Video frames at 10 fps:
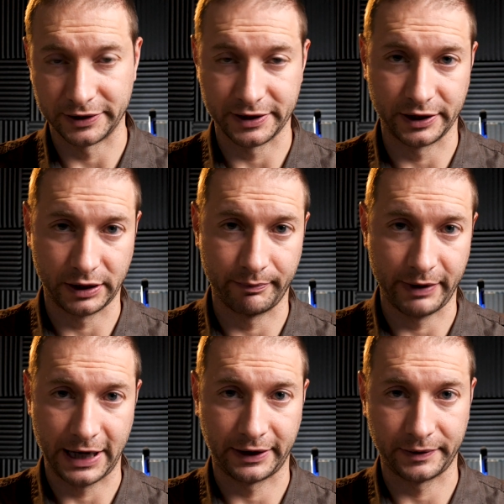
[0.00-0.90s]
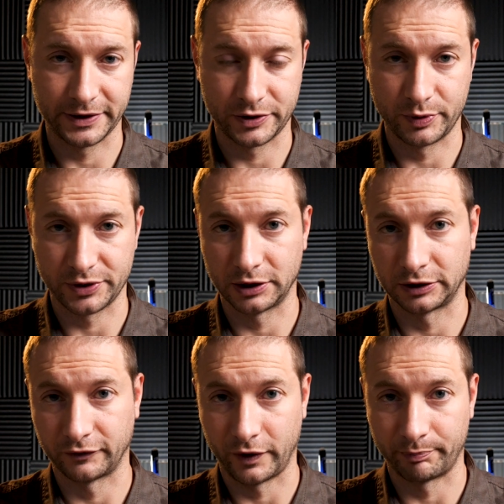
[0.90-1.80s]
that's gonna come back as a
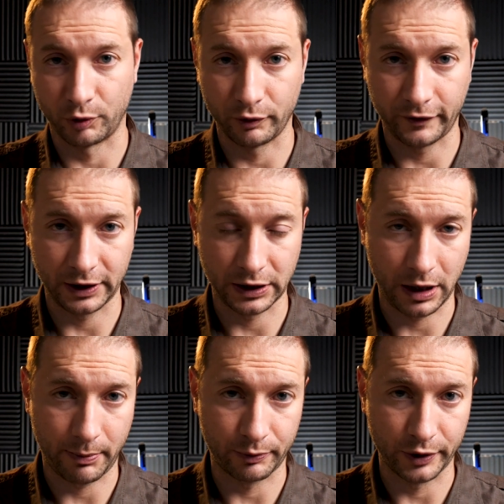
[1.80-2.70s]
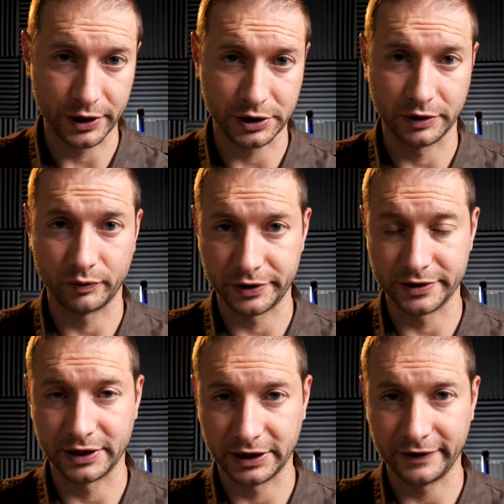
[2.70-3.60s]
result of our profiling operation, which
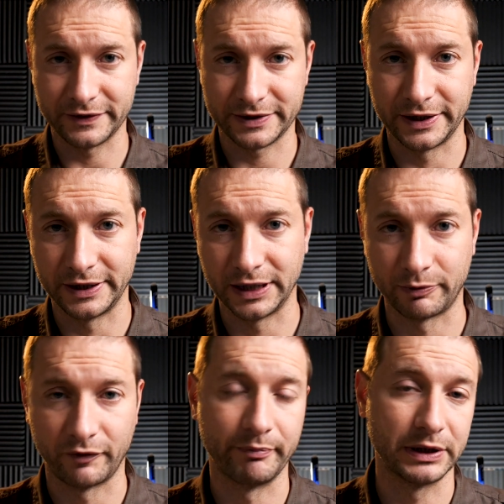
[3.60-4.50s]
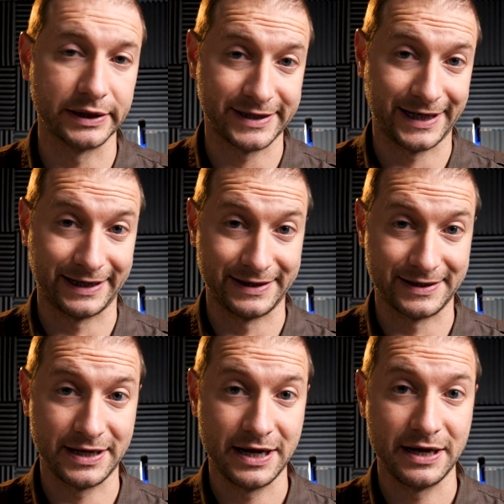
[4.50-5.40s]
is gonna give us the number of
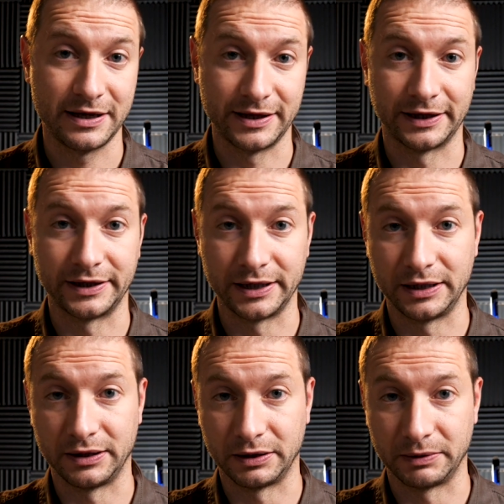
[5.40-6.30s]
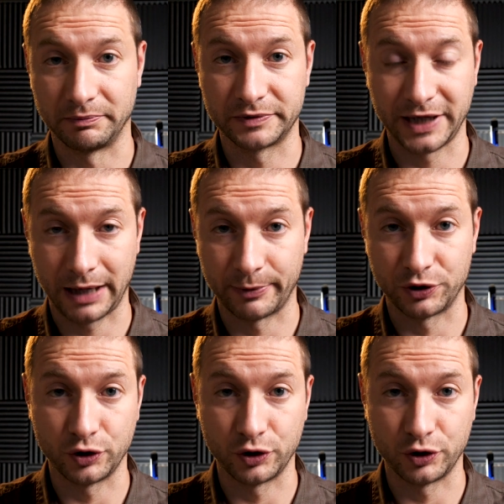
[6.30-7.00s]
milliseconds that the um, timer